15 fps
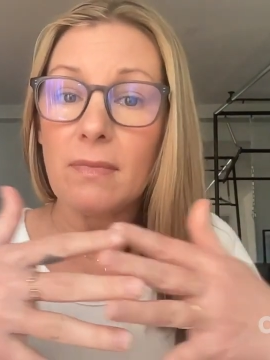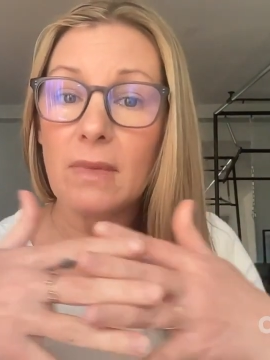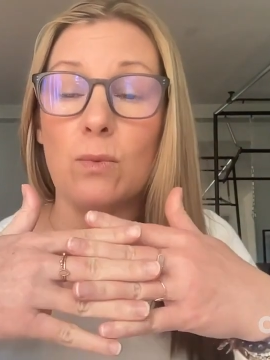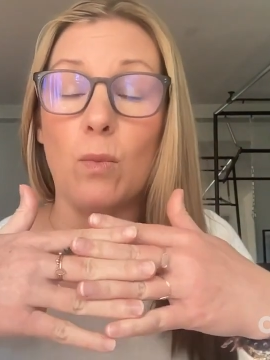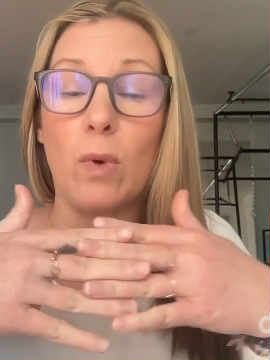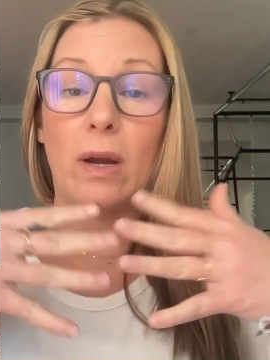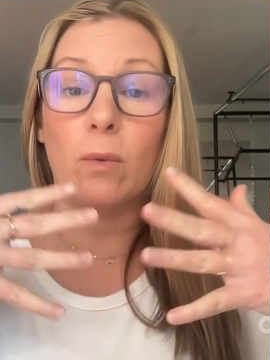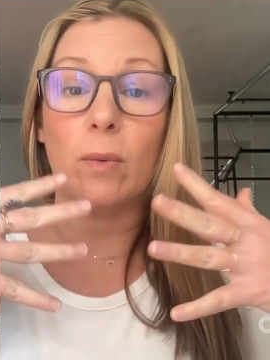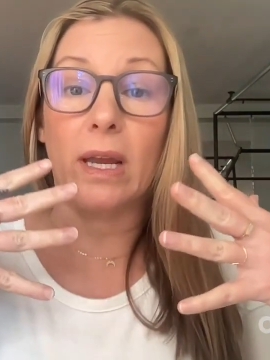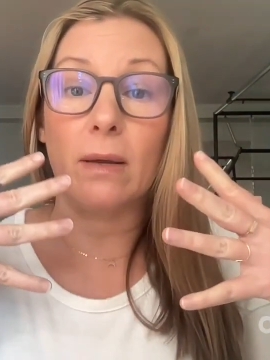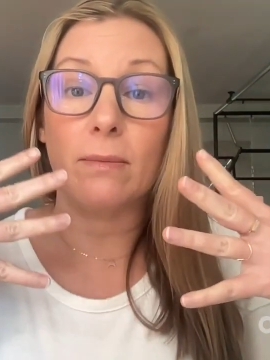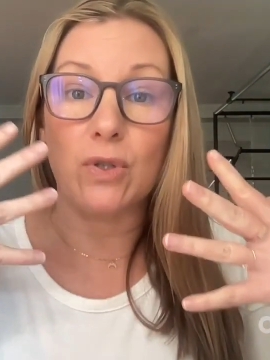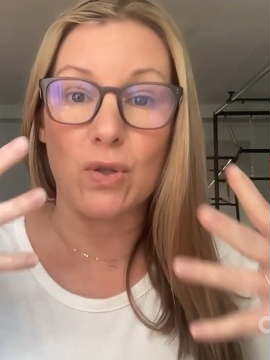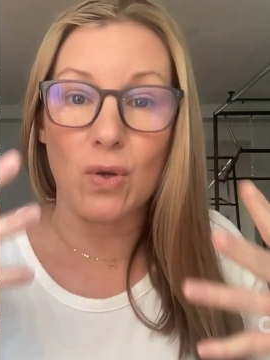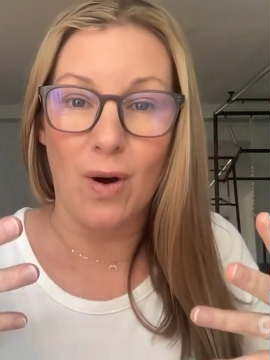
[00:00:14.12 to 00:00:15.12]
is where we
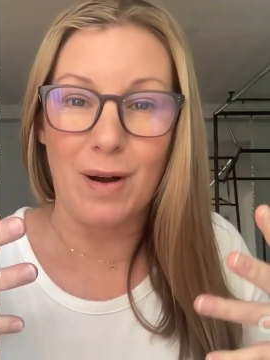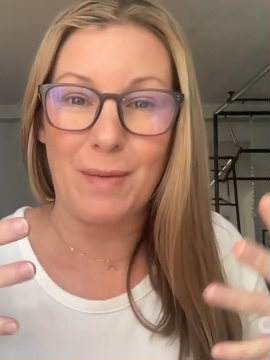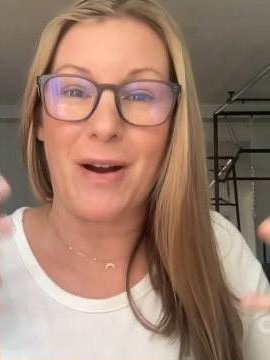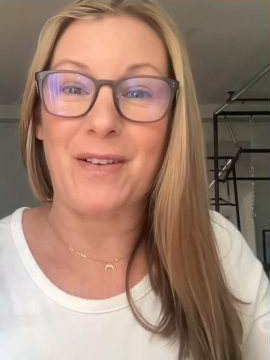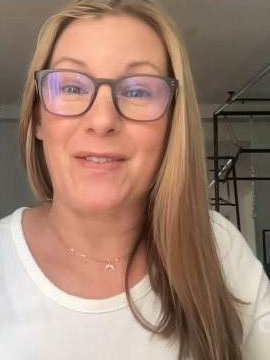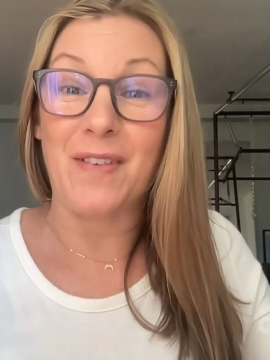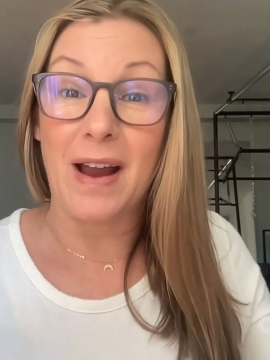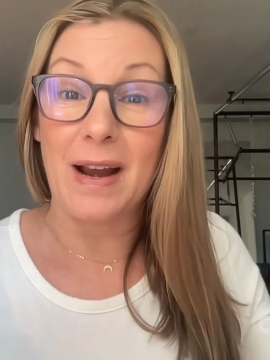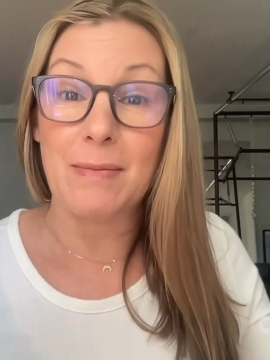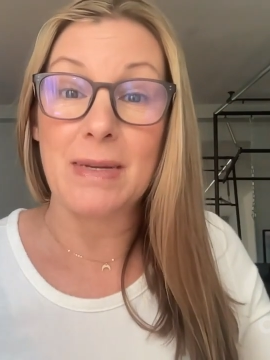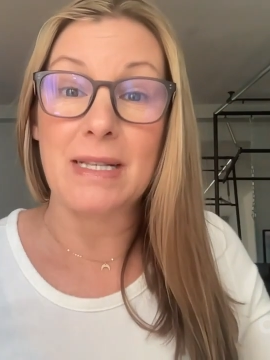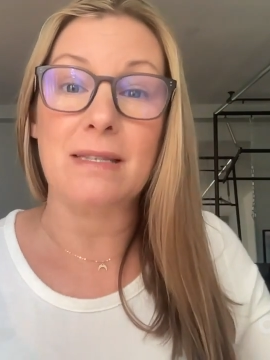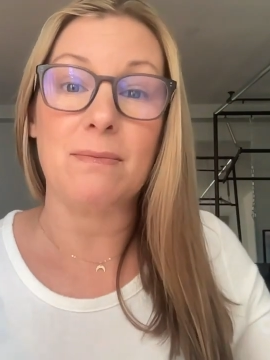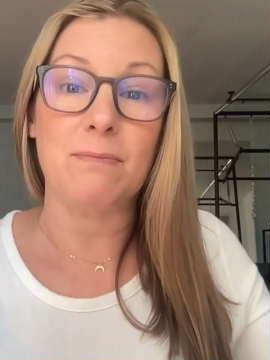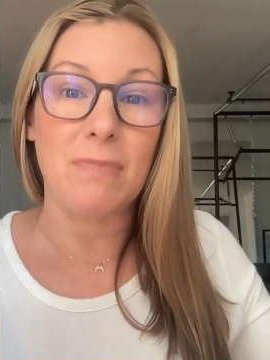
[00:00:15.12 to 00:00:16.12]
absorb our
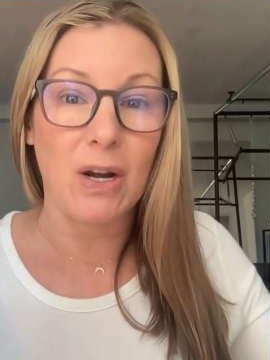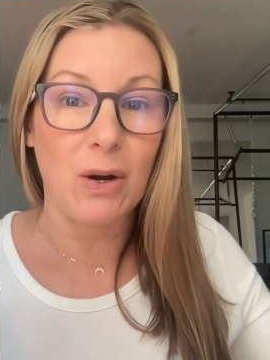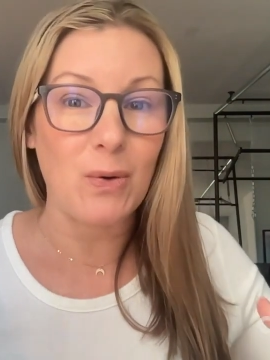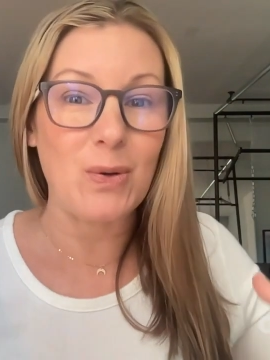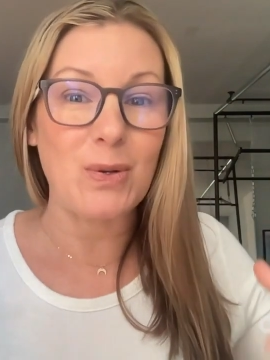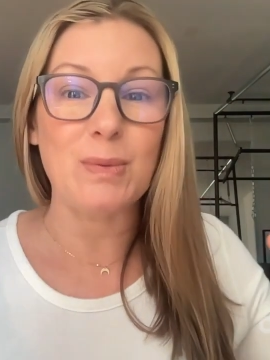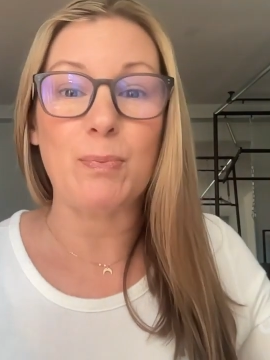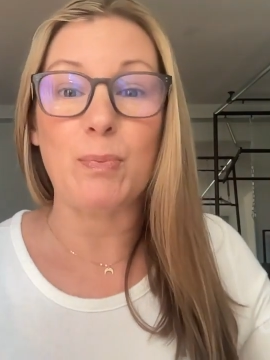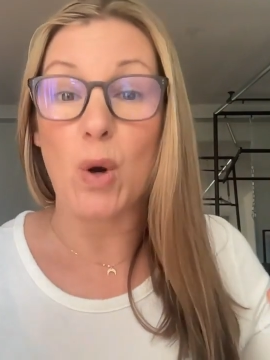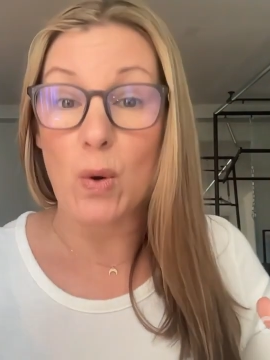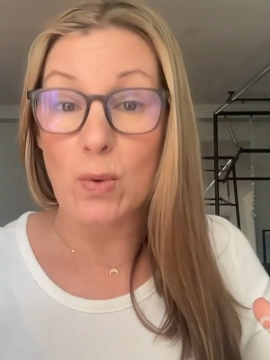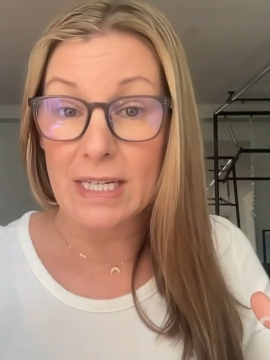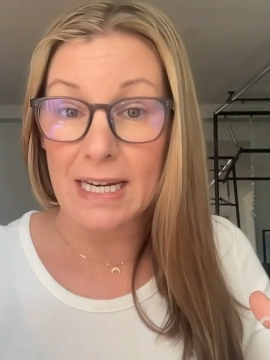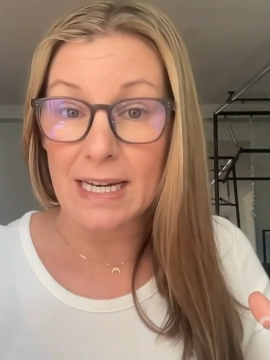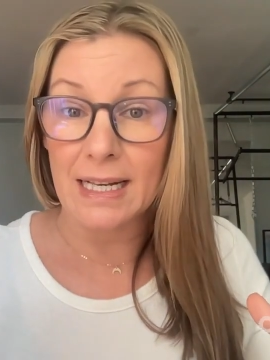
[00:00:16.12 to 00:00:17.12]
vitamins, minerals,
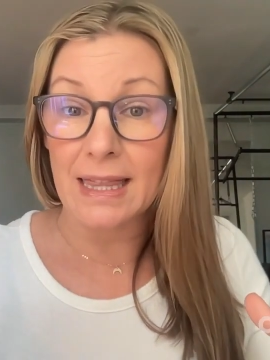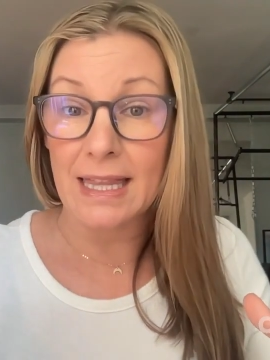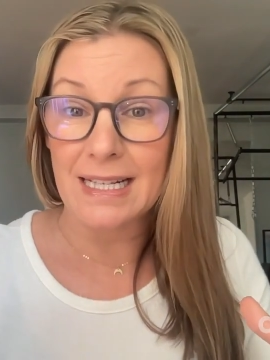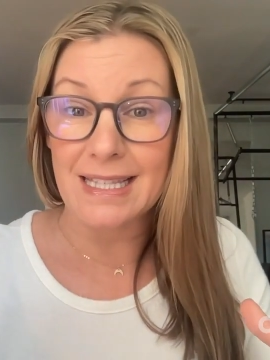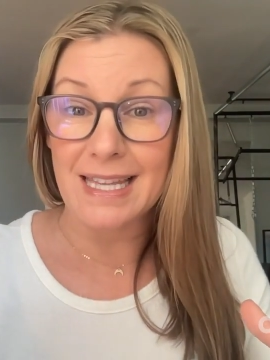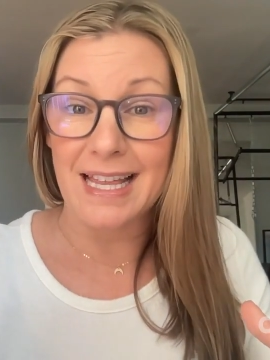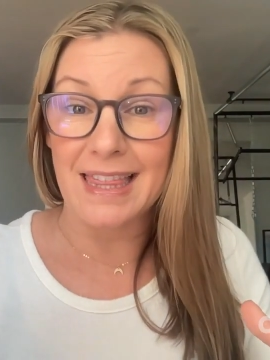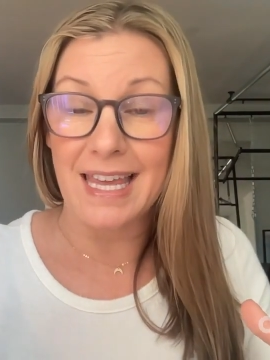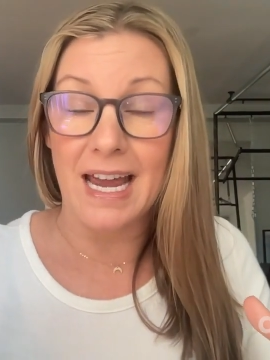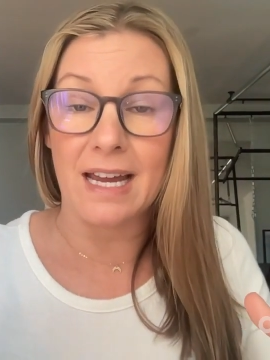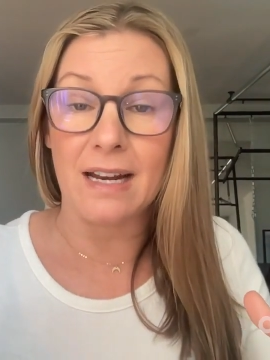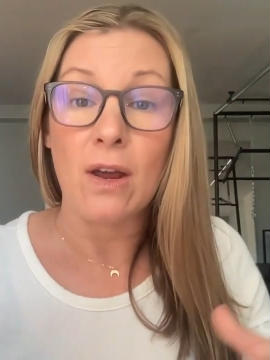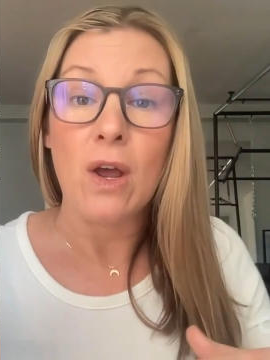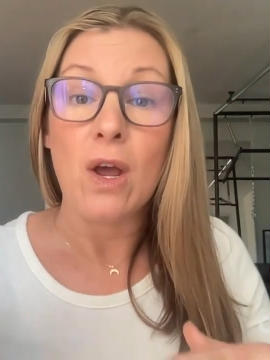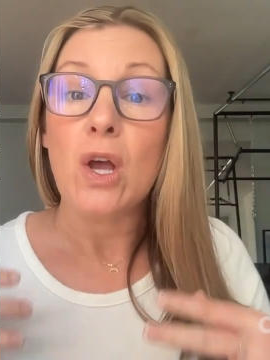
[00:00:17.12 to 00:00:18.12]
protein, things like
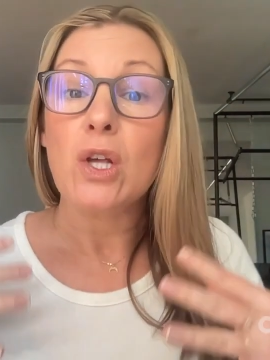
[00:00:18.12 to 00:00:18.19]
that.